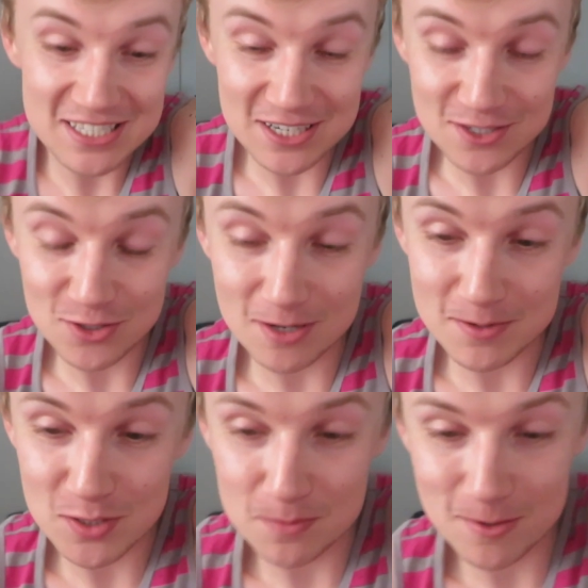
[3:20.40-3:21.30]
His songs are
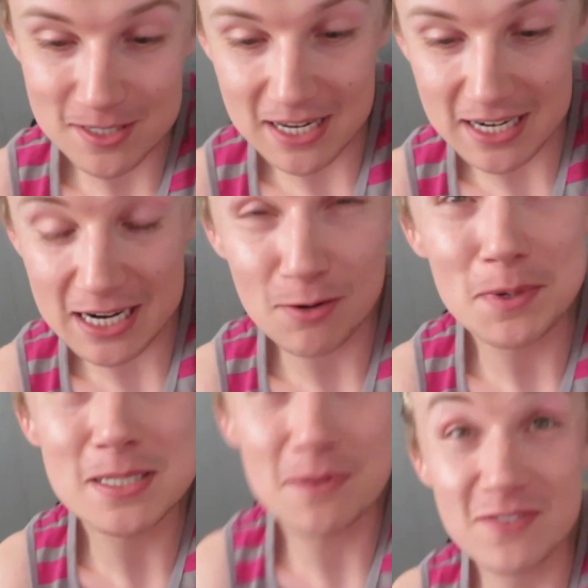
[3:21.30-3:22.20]
always super sad. It Kind of
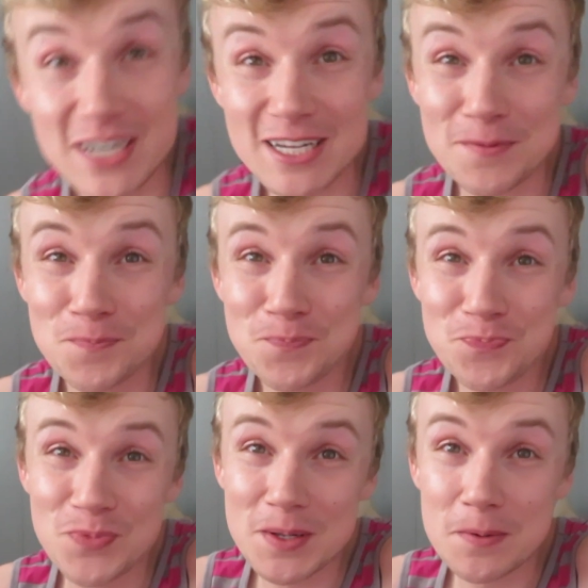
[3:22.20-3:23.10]
reminds me of Adele.
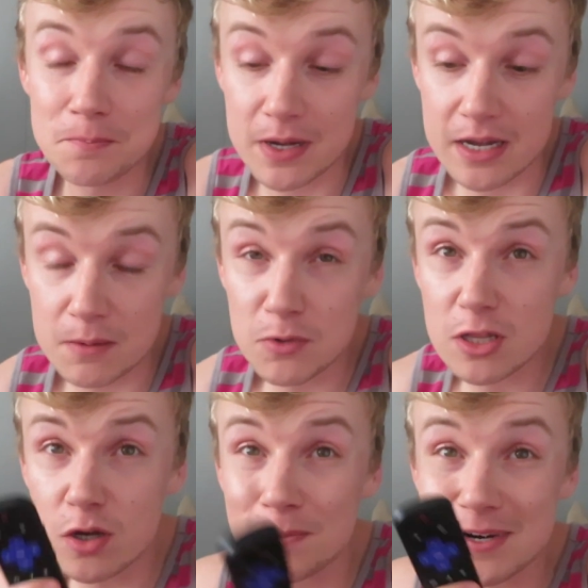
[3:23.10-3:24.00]
But I'm
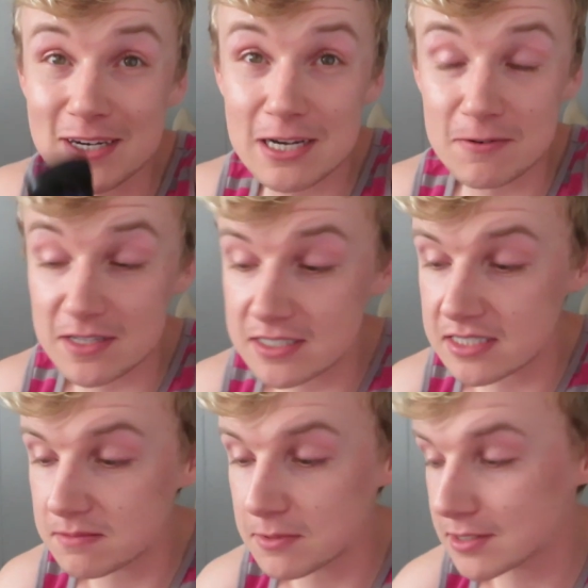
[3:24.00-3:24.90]
really hoping Adele
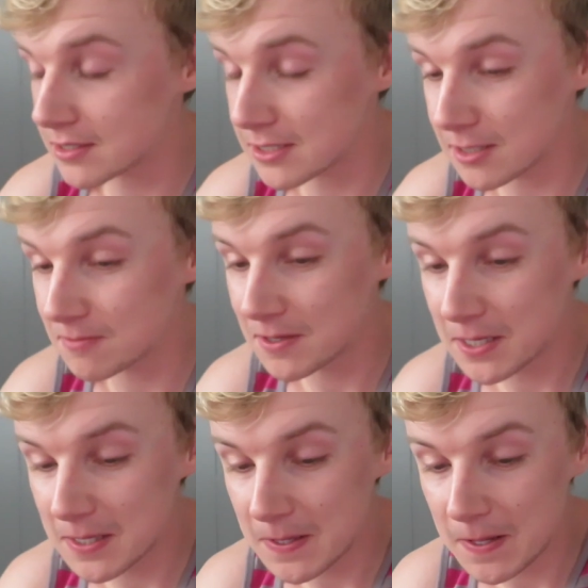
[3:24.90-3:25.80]
releases some music too.
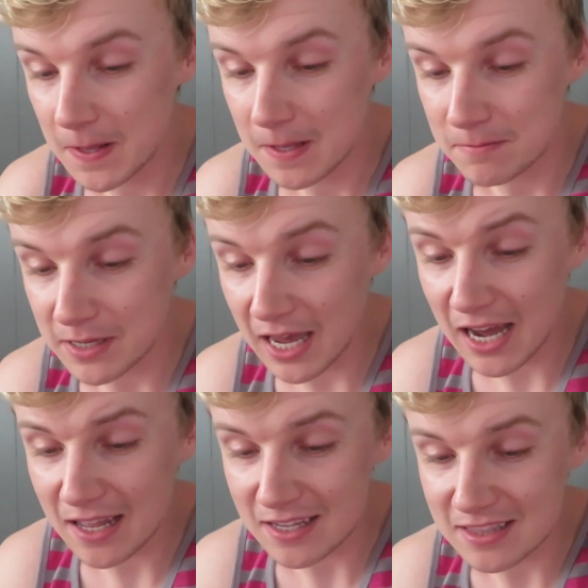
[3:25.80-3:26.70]
But
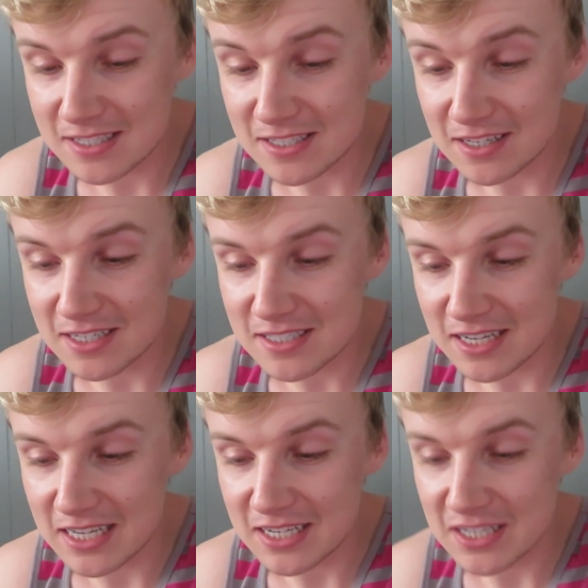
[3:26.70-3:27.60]
yeah, like this song is
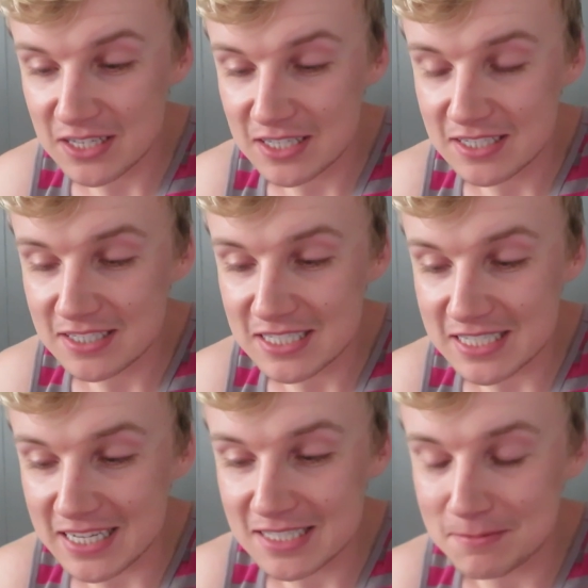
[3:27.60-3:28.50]
like,
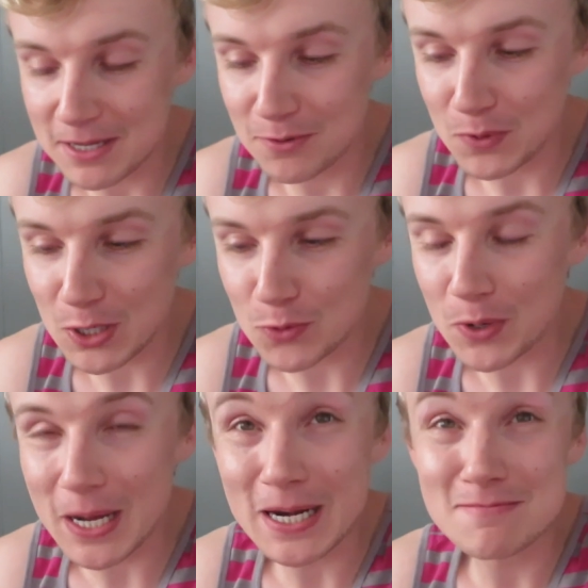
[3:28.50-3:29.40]
just hits me in a weird
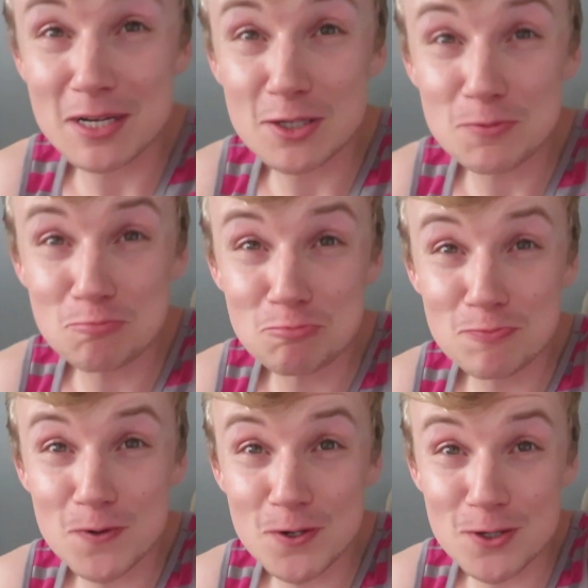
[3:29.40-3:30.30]
way. And I'm like,
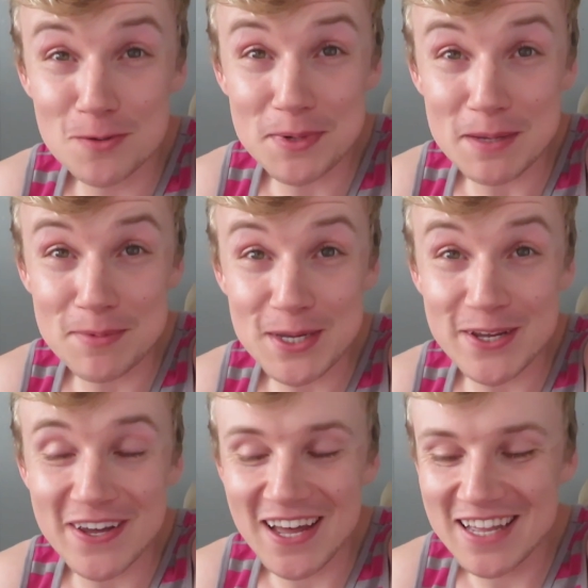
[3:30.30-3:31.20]
oh, baby.